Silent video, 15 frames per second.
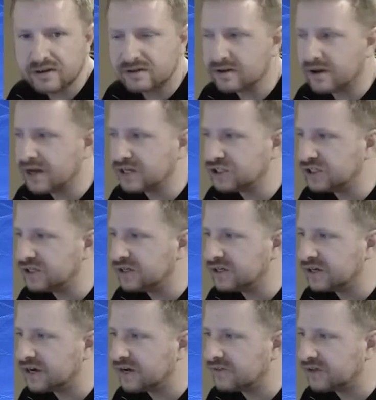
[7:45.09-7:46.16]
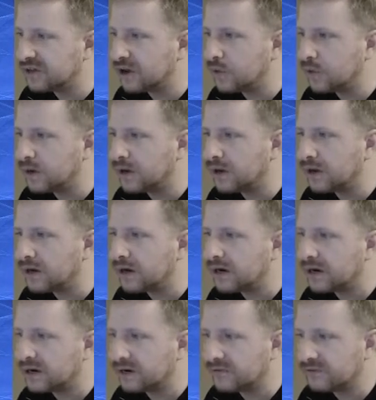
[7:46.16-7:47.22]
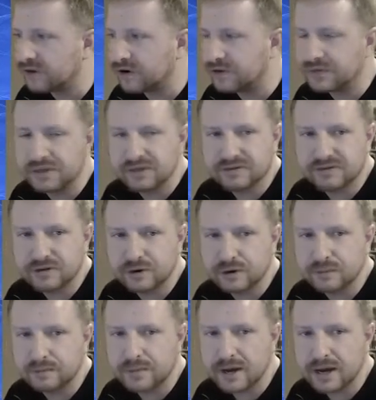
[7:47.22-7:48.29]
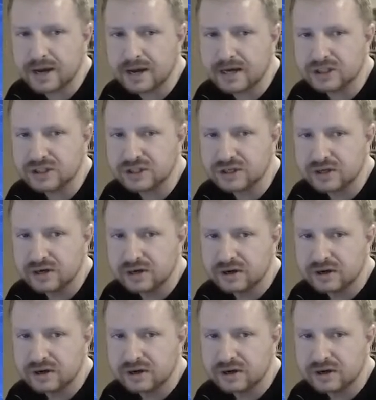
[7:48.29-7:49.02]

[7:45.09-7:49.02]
So I actually did have to go in and convert this to a mesh